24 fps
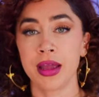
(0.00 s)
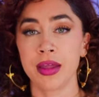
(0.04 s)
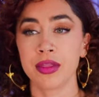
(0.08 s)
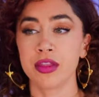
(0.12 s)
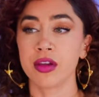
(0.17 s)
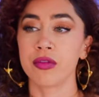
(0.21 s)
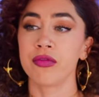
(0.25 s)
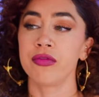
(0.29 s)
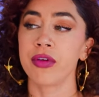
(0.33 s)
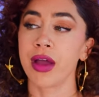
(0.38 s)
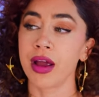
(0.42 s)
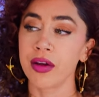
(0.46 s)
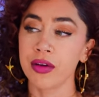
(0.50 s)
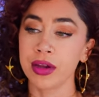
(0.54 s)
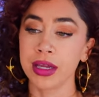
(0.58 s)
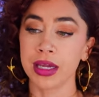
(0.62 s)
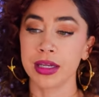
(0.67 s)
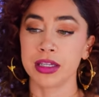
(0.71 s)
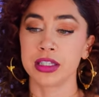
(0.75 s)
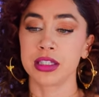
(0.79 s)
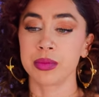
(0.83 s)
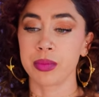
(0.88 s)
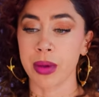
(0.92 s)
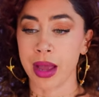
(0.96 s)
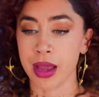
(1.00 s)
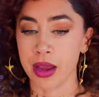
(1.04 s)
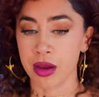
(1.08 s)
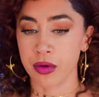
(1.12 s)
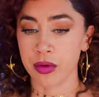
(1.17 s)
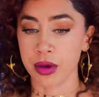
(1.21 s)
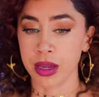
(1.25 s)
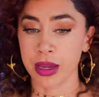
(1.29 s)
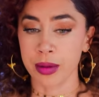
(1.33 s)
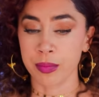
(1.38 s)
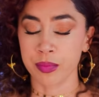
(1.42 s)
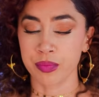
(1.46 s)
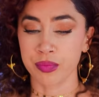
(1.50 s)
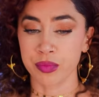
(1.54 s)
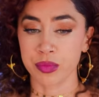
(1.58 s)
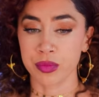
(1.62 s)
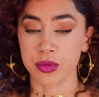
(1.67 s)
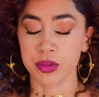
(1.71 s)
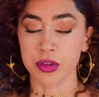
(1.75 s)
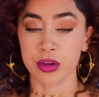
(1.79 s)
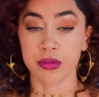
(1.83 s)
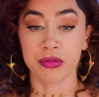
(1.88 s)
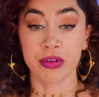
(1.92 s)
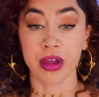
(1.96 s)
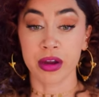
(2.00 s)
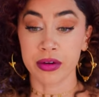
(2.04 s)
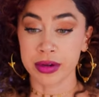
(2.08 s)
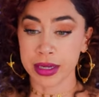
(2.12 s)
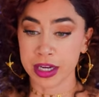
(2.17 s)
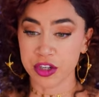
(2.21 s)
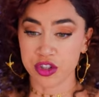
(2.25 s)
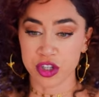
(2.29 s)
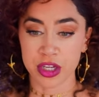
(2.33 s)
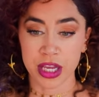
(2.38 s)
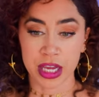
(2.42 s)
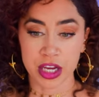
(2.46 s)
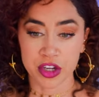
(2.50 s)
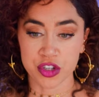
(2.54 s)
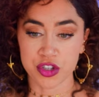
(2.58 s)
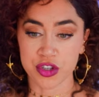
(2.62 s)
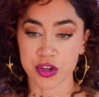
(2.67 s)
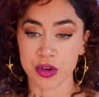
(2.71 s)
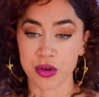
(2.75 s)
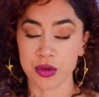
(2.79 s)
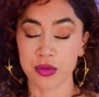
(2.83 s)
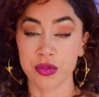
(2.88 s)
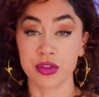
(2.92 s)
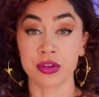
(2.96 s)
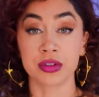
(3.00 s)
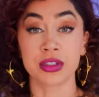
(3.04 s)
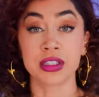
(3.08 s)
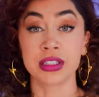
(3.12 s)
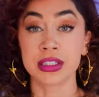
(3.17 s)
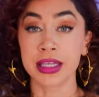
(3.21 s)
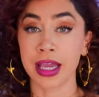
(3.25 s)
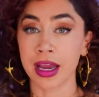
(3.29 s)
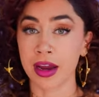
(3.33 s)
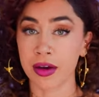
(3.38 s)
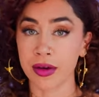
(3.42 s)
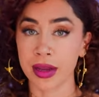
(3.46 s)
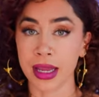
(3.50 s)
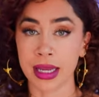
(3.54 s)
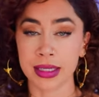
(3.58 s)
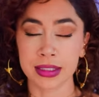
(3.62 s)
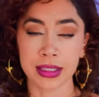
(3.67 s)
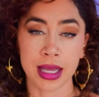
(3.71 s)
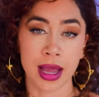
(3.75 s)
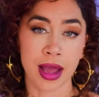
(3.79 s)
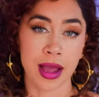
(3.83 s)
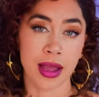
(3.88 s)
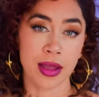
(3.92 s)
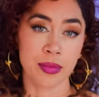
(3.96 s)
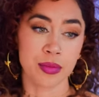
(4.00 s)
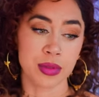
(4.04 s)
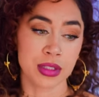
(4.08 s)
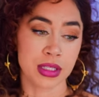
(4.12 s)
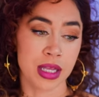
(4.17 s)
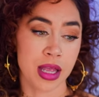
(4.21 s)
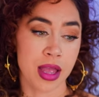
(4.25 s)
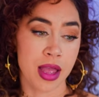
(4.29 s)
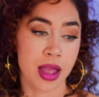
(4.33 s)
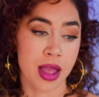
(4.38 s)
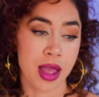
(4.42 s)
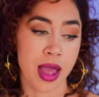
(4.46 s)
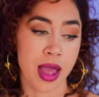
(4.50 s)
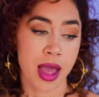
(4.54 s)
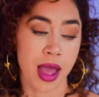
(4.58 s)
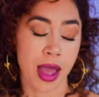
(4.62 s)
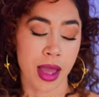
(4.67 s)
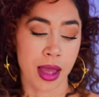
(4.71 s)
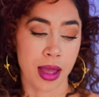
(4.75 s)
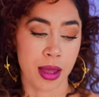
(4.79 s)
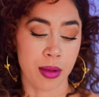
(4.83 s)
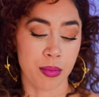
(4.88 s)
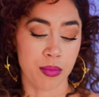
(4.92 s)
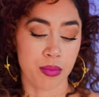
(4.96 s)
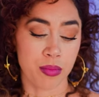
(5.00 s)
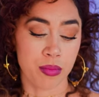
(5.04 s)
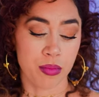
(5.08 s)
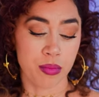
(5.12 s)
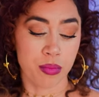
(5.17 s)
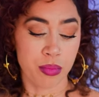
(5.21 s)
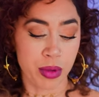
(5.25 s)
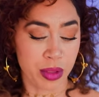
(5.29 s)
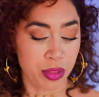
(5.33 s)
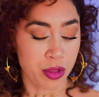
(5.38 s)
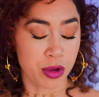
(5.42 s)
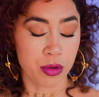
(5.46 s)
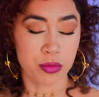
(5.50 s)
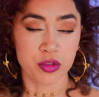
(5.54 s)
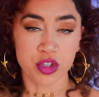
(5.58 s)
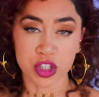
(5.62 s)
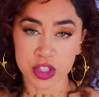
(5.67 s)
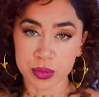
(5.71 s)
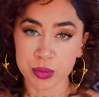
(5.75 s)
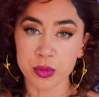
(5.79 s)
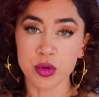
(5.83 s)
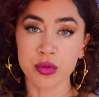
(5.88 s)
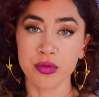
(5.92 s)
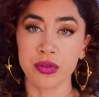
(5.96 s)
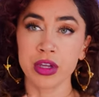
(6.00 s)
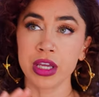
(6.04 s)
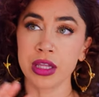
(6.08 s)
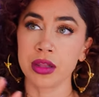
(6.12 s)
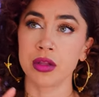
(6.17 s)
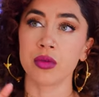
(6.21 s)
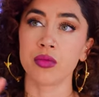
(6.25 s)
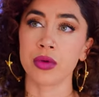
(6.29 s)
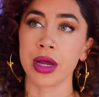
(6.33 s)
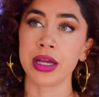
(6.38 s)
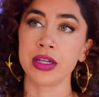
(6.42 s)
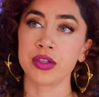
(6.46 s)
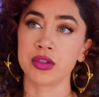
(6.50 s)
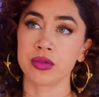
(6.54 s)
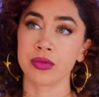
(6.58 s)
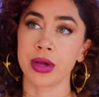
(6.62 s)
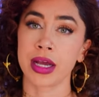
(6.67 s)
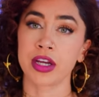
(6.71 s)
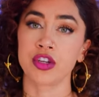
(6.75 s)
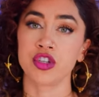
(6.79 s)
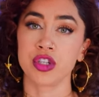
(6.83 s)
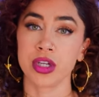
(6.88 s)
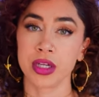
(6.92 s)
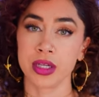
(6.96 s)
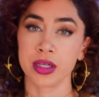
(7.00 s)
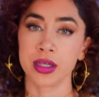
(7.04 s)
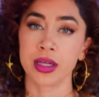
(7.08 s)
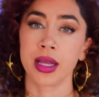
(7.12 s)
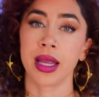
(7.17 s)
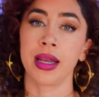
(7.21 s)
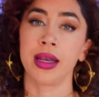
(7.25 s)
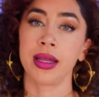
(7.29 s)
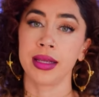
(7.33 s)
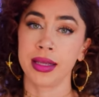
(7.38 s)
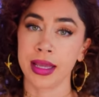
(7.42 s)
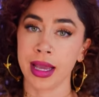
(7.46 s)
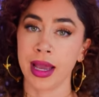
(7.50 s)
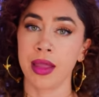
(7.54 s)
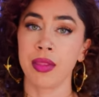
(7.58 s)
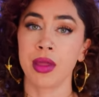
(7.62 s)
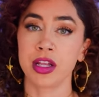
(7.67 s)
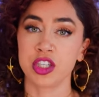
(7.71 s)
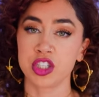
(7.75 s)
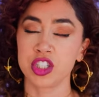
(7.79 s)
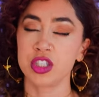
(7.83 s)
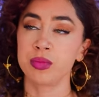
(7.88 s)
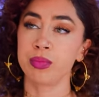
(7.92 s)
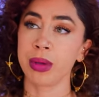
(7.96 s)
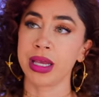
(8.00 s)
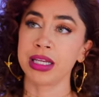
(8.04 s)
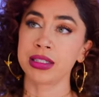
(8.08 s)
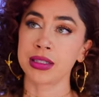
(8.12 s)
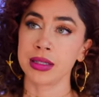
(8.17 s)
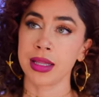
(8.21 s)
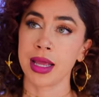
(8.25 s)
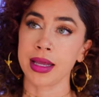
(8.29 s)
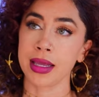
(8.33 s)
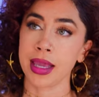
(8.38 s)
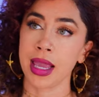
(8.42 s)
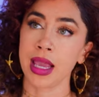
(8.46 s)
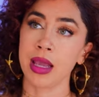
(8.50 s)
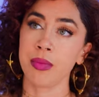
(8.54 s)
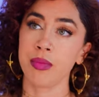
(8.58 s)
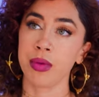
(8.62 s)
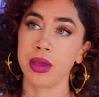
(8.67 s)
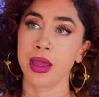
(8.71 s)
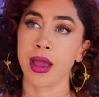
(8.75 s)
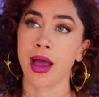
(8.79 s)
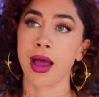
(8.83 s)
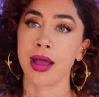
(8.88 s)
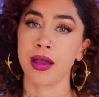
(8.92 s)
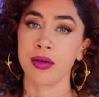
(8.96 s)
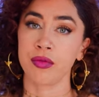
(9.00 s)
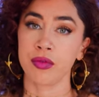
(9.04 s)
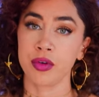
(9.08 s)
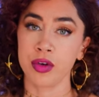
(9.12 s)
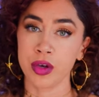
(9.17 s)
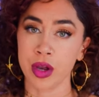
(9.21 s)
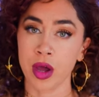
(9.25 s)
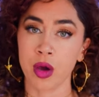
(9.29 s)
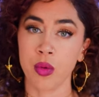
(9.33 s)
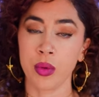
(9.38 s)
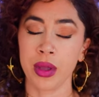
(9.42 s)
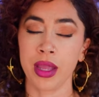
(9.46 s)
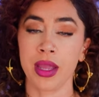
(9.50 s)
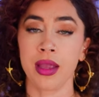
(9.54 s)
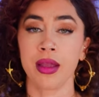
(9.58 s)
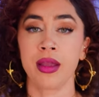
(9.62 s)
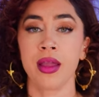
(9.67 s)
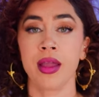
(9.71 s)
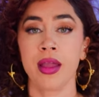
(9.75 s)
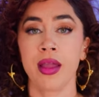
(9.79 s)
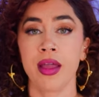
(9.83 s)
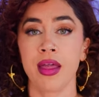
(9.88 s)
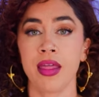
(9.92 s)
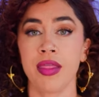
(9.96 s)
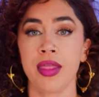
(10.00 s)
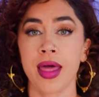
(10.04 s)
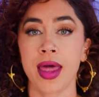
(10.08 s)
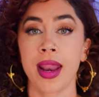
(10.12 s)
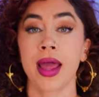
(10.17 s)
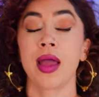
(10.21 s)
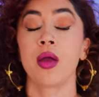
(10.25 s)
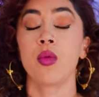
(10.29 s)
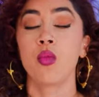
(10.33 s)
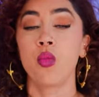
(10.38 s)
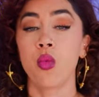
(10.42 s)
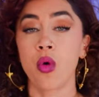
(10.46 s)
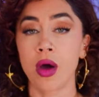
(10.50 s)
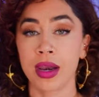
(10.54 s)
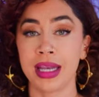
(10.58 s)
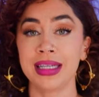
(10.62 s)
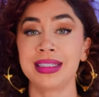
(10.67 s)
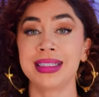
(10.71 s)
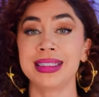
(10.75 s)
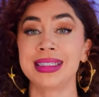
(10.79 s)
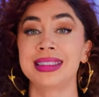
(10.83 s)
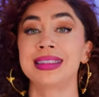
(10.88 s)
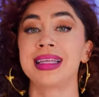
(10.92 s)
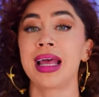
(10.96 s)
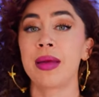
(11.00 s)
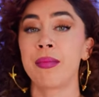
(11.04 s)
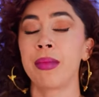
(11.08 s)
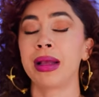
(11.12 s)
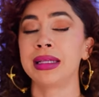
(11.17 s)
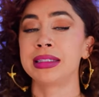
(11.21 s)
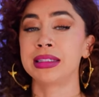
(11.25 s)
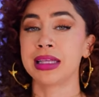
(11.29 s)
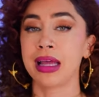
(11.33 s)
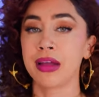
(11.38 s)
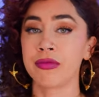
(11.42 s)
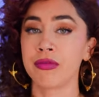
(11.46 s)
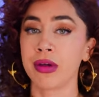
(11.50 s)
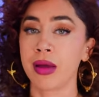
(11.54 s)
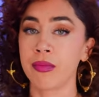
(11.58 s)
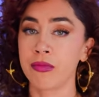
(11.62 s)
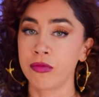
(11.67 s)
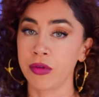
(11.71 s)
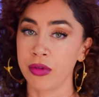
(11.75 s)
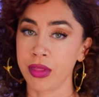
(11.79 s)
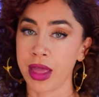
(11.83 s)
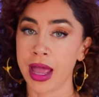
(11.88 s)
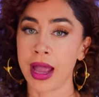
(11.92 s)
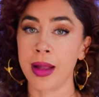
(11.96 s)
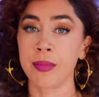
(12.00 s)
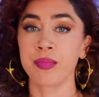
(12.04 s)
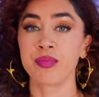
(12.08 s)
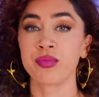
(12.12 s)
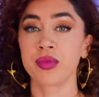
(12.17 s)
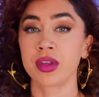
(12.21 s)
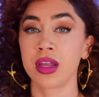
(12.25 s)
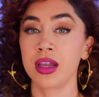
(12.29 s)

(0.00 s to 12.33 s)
They're very inspiring. They're very educational. They're scary at times, um, but they're just moving in the right direction. And again, that's just based on that KPI of knowing that I wanted to set myself up for that.